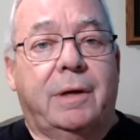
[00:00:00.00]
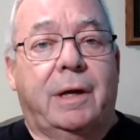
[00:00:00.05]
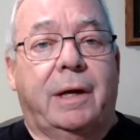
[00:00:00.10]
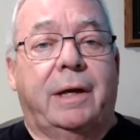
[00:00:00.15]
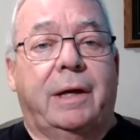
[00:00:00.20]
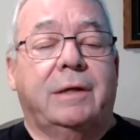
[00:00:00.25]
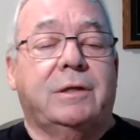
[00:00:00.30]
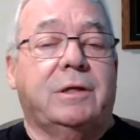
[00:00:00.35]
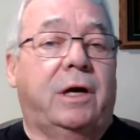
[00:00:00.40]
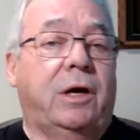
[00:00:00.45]

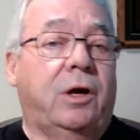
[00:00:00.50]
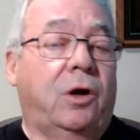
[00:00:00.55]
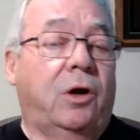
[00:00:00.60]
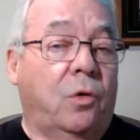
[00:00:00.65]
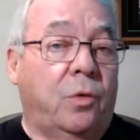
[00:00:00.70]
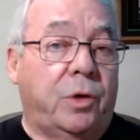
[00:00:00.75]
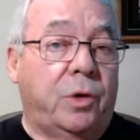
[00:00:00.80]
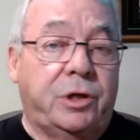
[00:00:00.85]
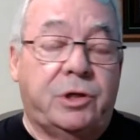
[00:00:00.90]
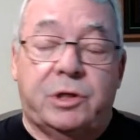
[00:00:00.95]
And as I
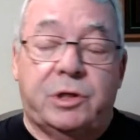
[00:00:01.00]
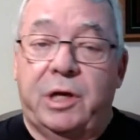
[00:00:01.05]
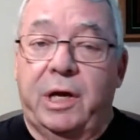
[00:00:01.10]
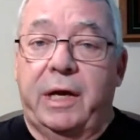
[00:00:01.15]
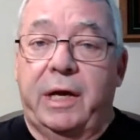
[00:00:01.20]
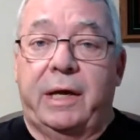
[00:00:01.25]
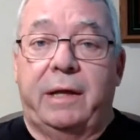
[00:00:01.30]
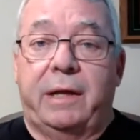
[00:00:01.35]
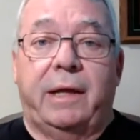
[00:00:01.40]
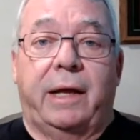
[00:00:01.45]
always
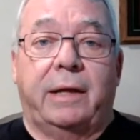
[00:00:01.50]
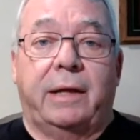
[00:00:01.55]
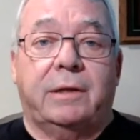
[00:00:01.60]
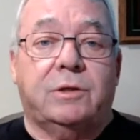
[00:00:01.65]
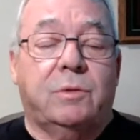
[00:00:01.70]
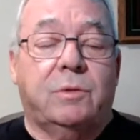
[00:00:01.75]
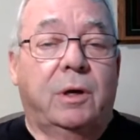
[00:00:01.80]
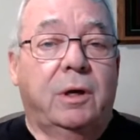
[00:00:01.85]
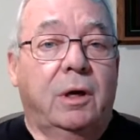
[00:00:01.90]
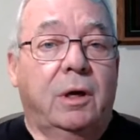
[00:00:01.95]
say,
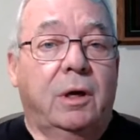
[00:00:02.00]
that's